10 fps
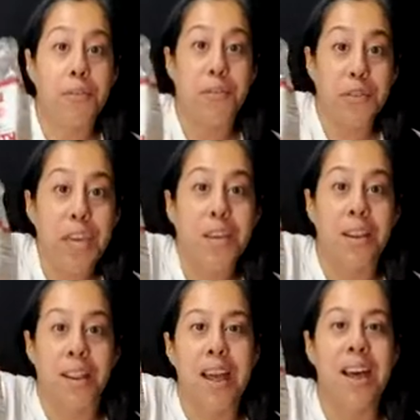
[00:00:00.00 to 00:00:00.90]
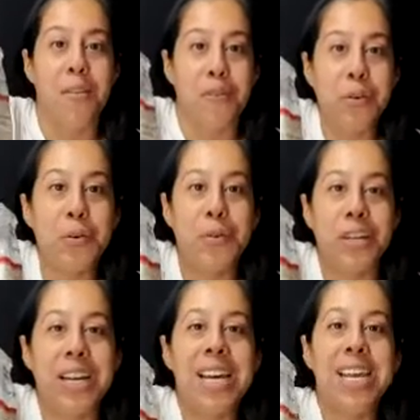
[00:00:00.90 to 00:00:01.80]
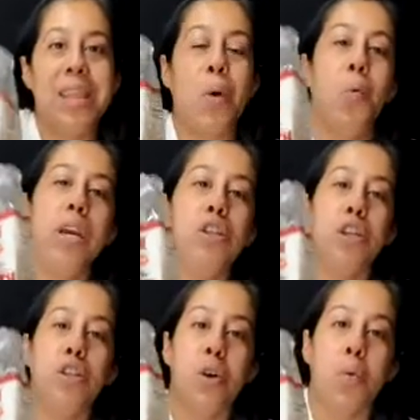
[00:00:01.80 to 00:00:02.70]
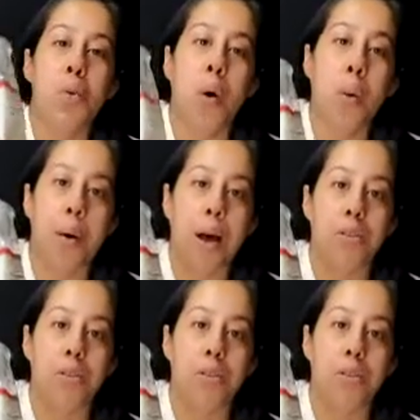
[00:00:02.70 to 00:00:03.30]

vegan food that we just don't know about.